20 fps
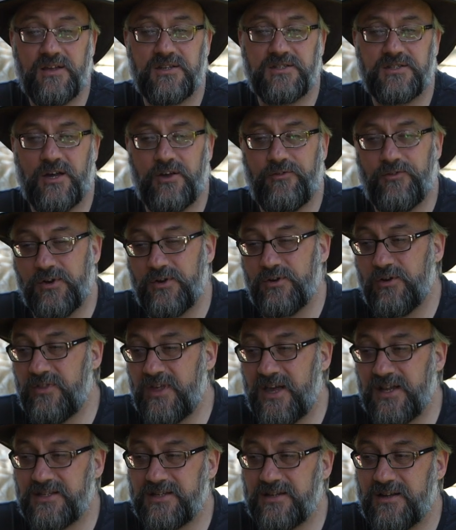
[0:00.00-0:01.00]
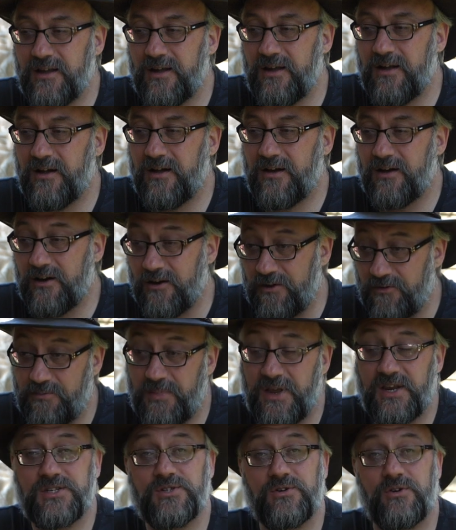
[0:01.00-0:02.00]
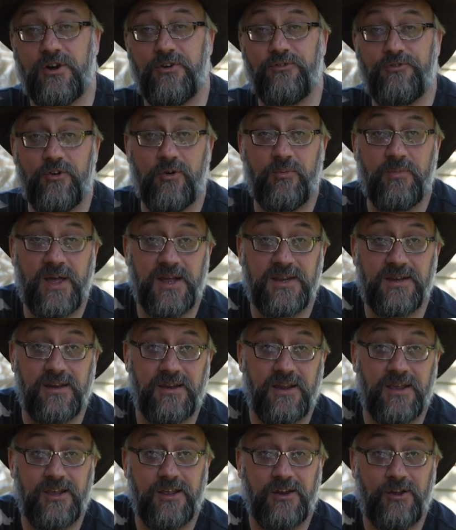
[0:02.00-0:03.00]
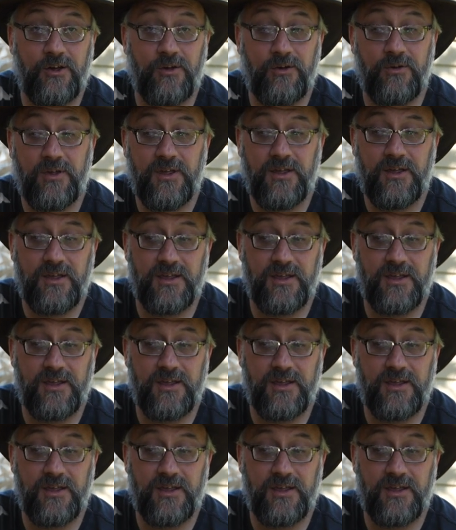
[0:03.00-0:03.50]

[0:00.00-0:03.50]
So if I do that, I'll make sure I film that and let you know